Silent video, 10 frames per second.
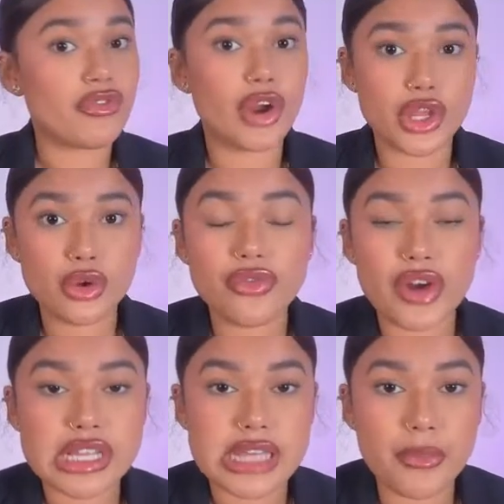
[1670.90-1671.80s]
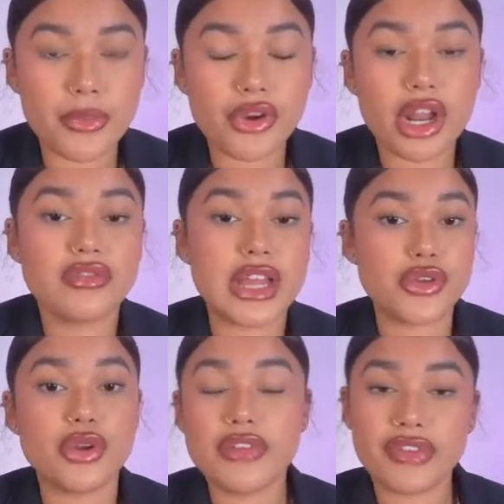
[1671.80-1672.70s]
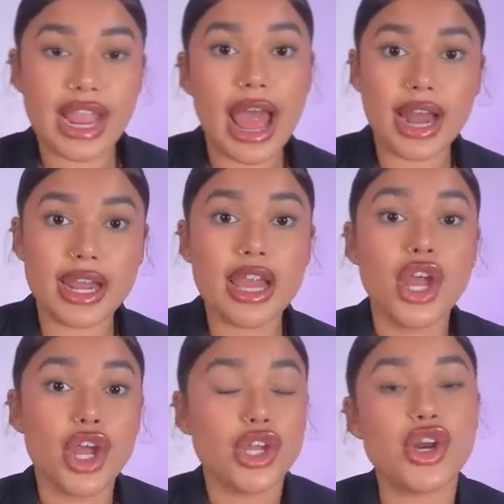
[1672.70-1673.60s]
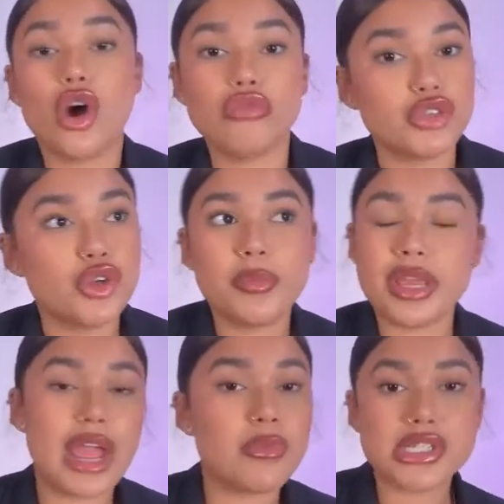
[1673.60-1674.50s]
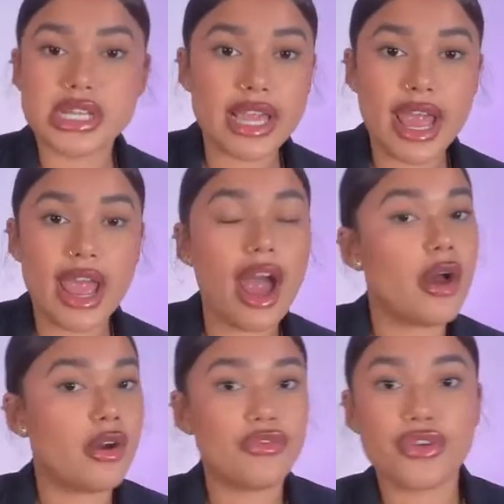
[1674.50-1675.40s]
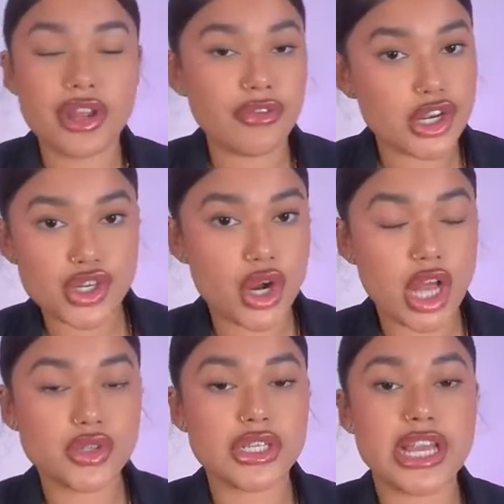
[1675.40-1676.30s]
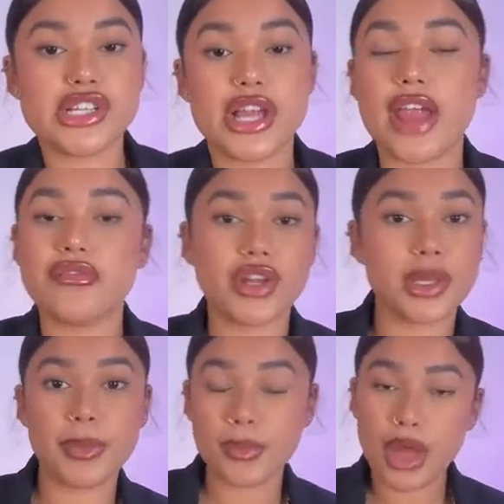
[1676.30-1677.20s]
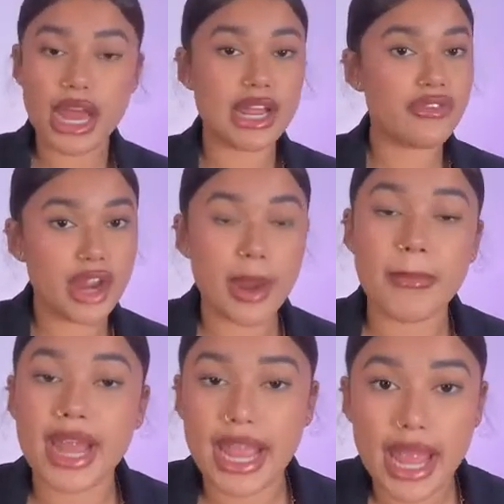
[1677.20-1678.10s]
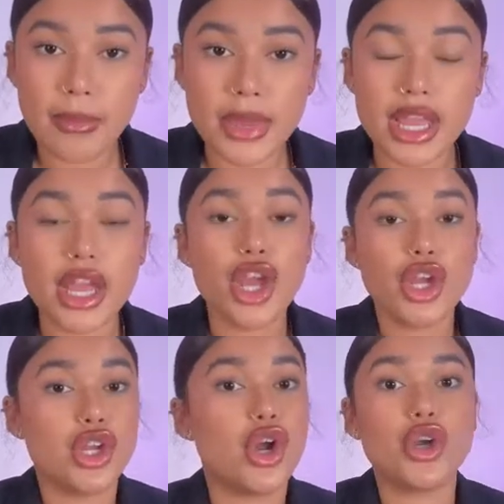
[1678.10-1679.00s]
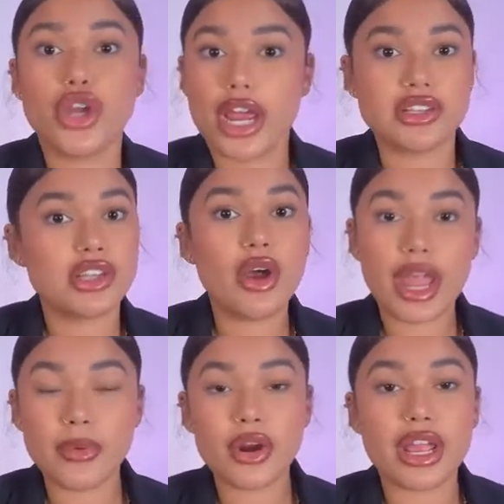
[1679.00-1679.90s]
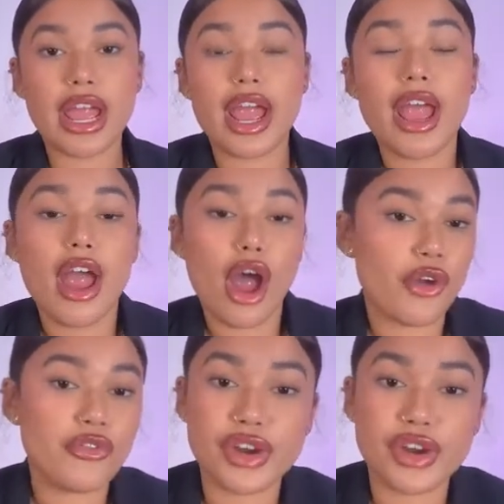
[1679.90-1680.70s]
for you, for example, love, that you live in Cali, you'll be able to get a free virtual consultation. And for the people that live here in Miami, you're still able to get a